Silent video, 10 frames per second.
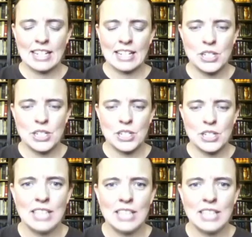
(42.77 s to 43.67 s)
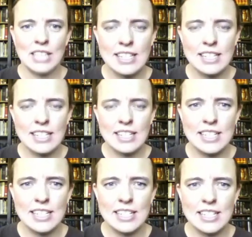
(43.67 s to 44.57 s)
get over to your
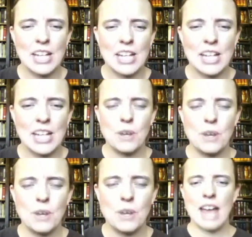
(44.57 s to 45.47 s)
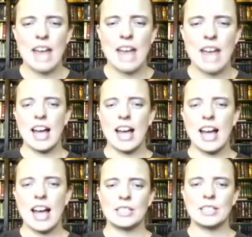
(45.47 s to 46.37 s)
classes, and you should hopefully have a
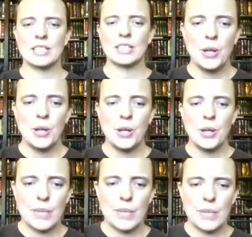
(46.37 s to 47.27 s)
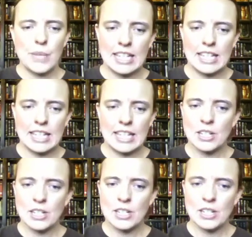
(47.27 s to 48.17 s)
tile with
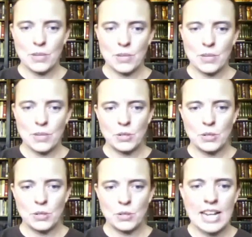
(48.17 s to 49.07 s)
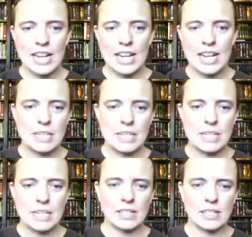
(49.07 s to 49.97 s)
Engineering 2302
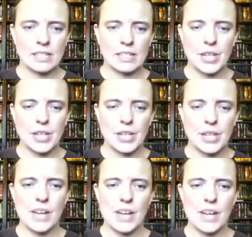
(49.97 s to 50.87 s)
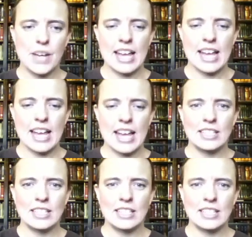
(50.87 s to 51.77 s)
Dynamics. So go ahead and
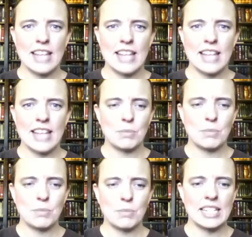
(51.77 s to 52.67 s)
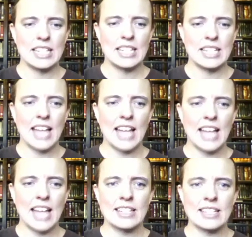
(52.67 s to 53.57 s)
click on that. That'll bring you into the
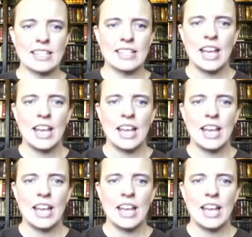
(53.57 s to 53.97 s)
class.